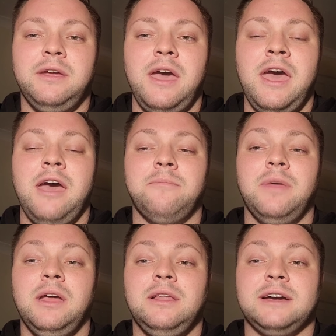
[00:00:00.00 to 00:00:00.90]
Like
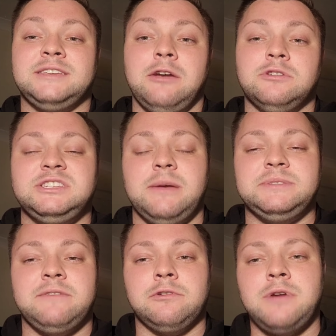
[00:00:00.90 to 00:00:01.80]
I say, it was a step
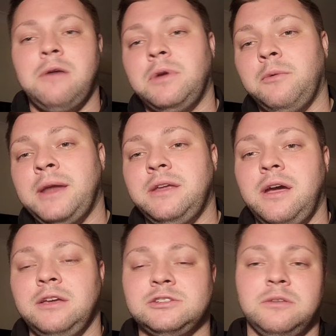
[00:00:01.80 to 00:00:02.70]
7 ground when I went.
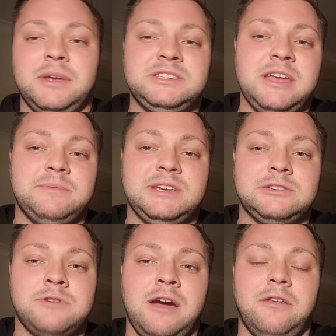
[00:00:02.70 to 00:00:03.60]
It's going to be a step 6
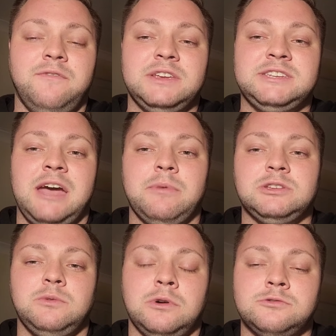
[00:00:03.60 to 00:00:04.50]
ground at this time
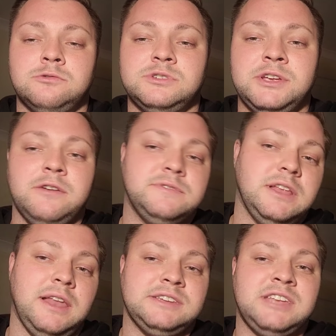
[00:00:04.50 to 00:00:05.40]
because I watched the reserves
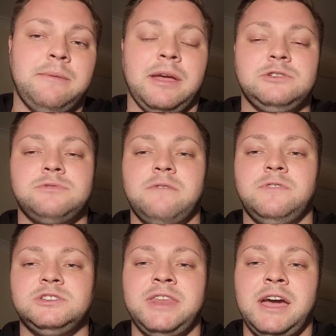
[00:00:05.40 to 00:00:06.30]
last time against
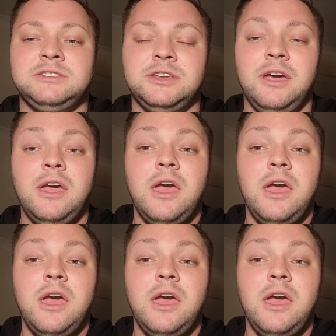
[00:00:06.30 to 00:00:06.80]
Retford United.